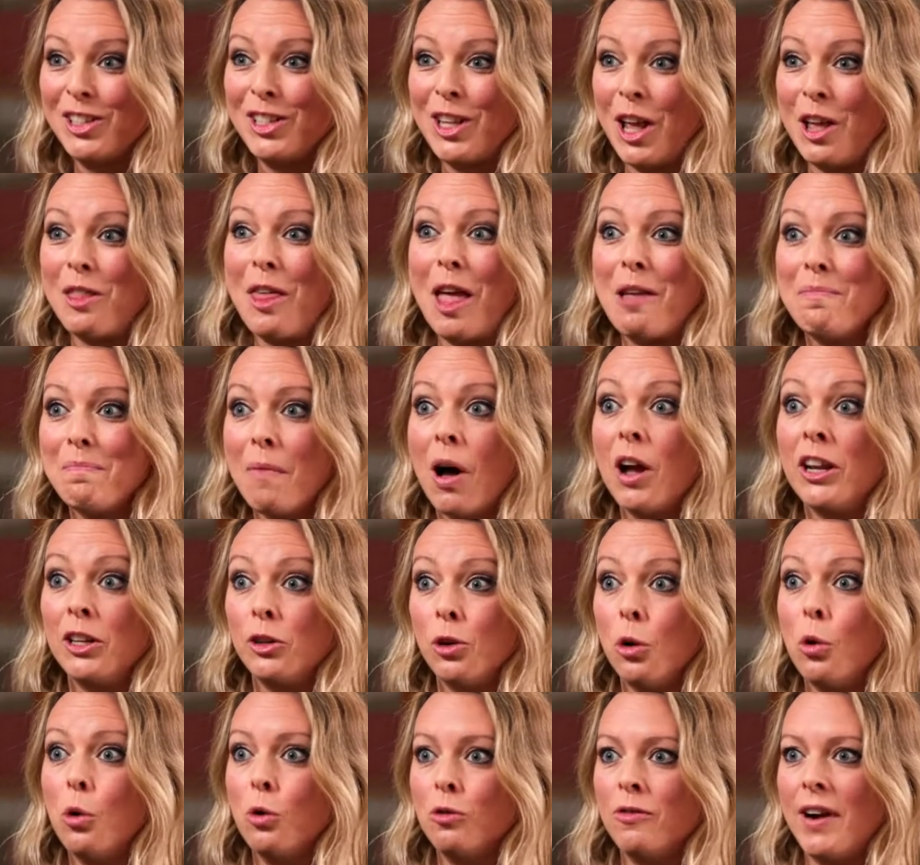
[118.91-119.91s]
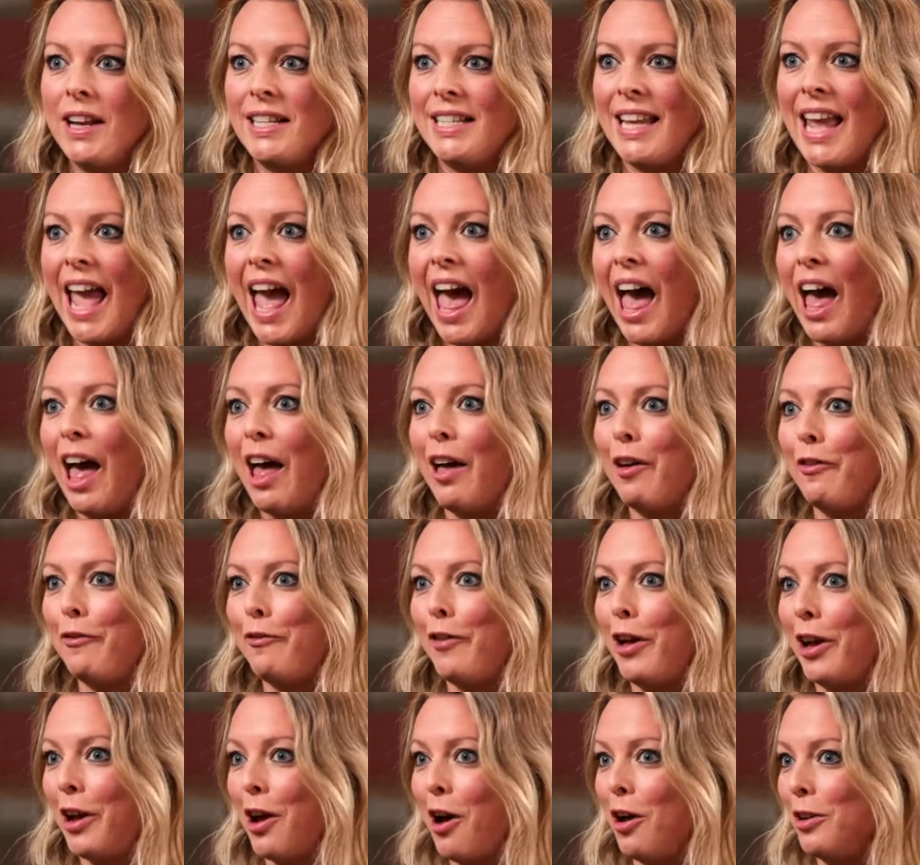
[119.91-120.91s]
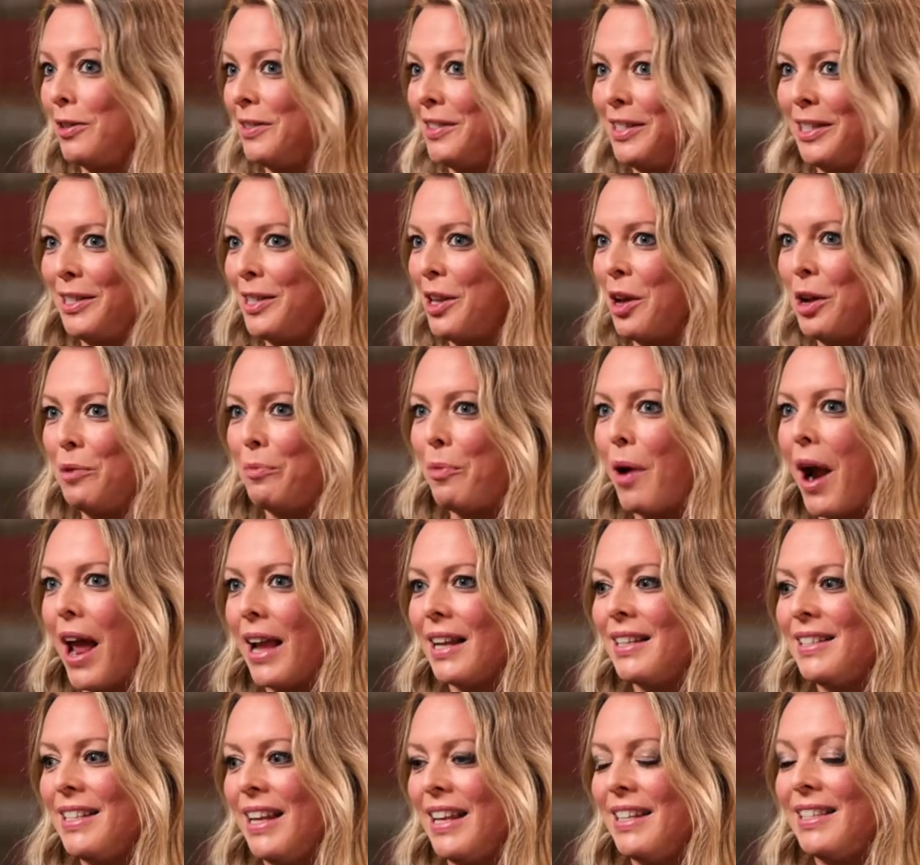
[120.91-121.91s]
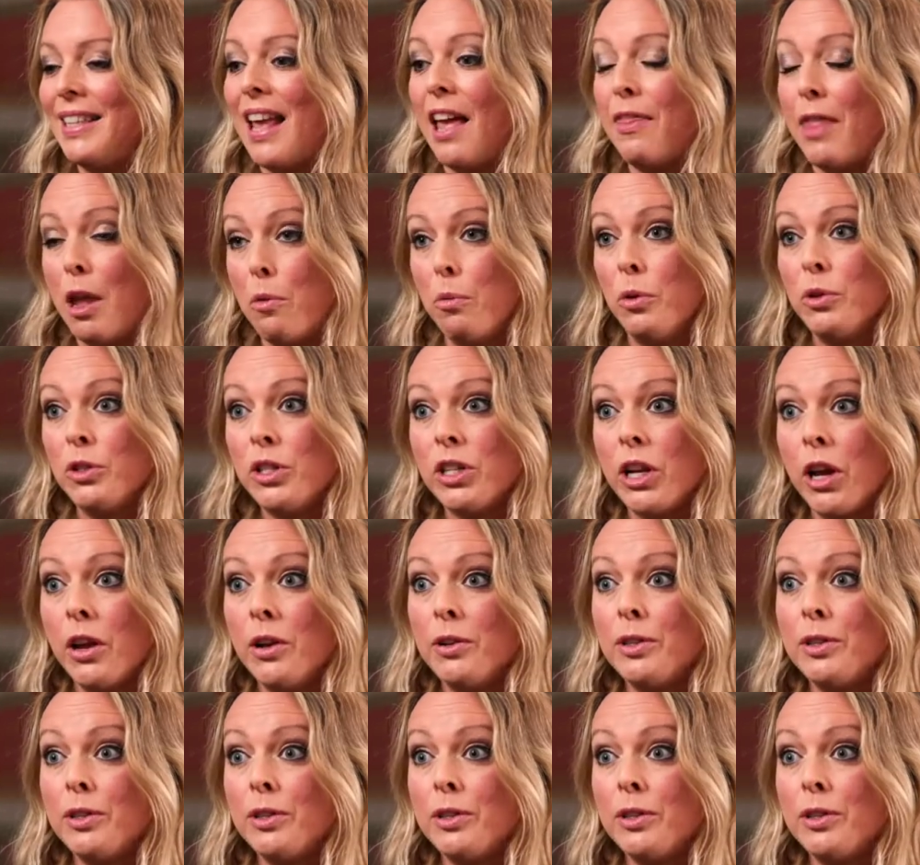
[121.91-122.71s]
So they might not already have a garden design practice and they want to go